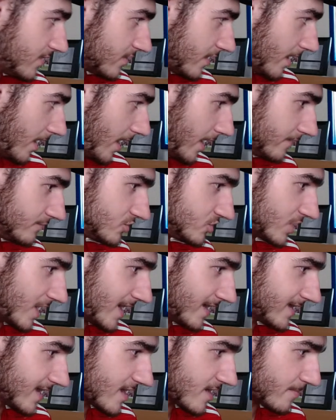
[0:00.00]
the live
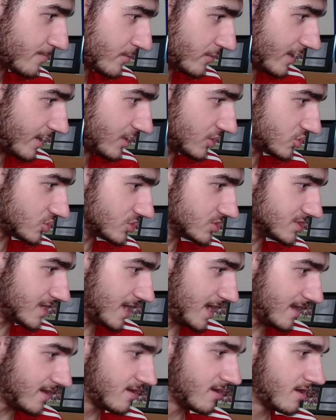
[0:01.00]
chat. Get your predictions
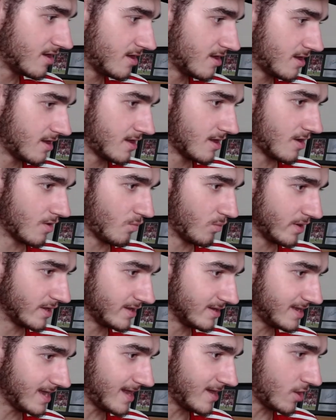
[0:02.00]
in. We can
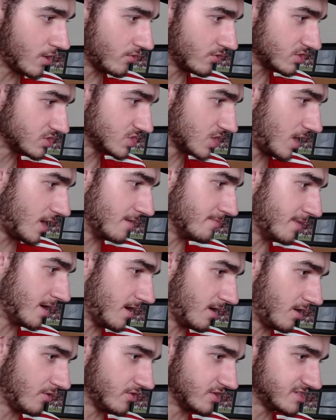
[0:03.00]
get it on the timer,
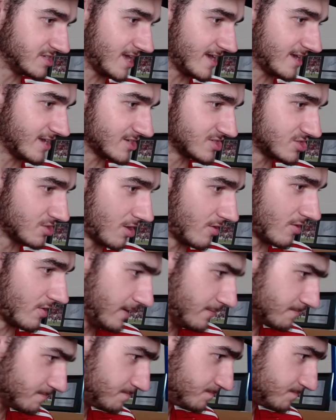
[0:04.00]
on the ticker, sorry.